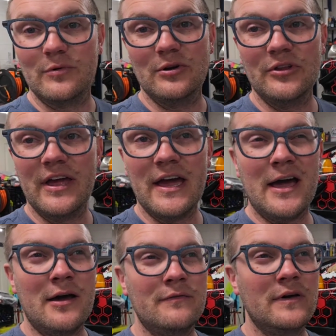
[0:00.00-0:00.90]
We only
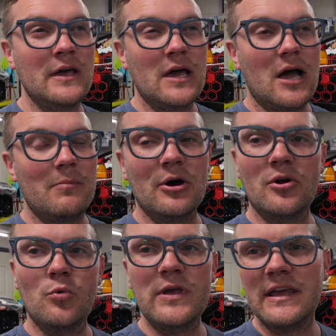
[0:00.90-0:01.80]
have about
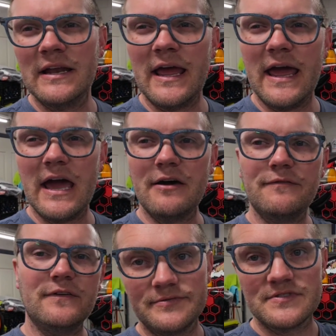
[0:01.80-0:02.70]
a week and a
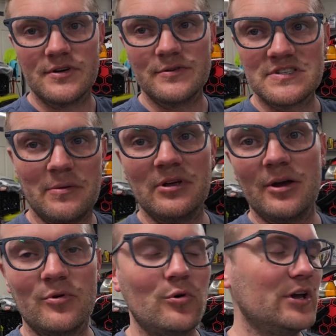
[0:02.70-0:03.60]
half, so it's coming
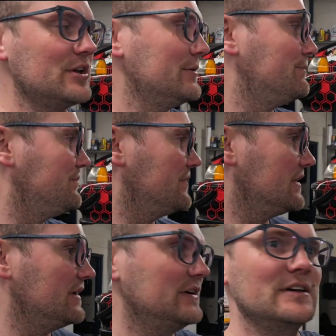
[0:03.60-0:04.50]
up quick.
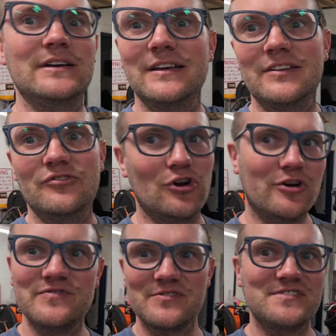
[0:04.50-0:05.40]

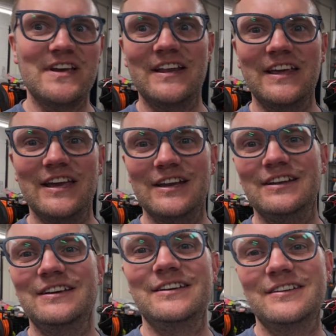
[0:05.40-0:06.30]
Nerves are setting
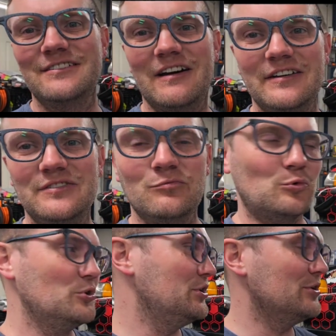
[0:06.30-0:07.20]
in.
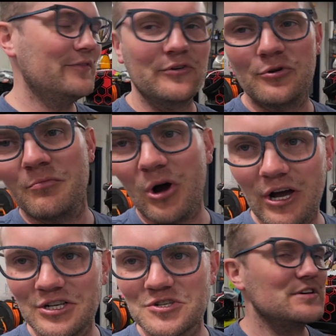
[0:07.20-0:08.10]
Really don't have to do
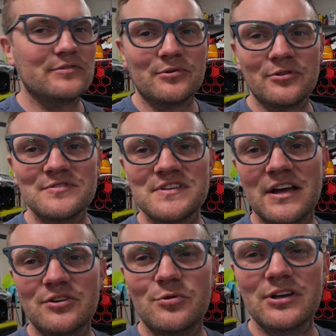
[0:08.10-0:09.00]
much. So I'll throw those
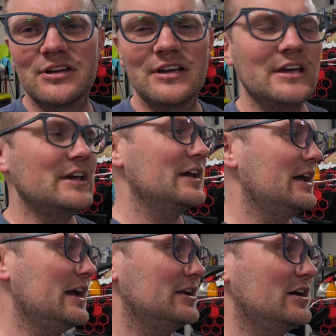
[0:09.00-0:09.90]
on quick,
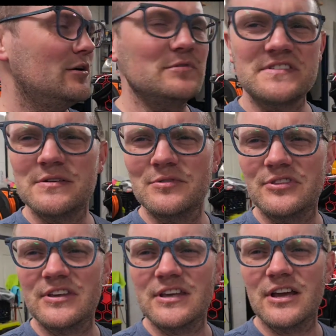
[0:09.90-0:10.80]
and we'll see
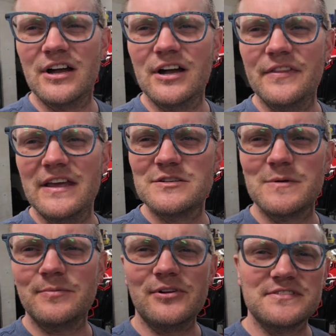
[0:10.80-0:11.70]
what the
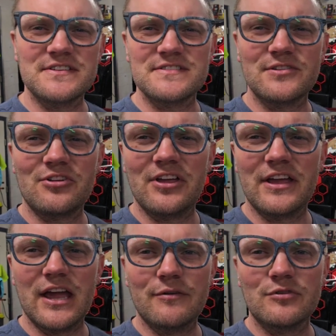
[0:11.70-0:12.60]
HP Pluses look
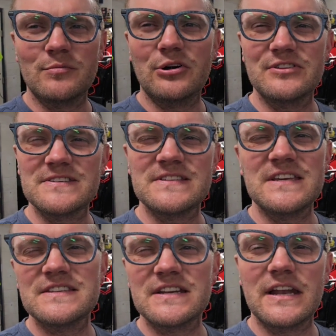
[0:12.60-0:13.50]
like after about a
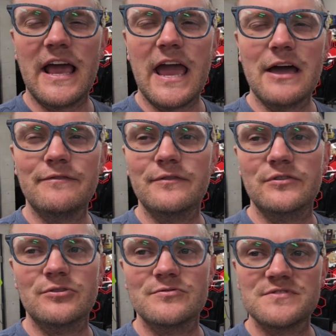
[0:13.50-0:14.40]
season and a half of
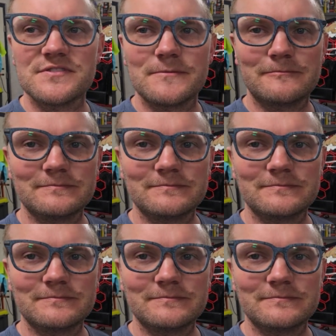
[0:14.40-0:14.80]
use.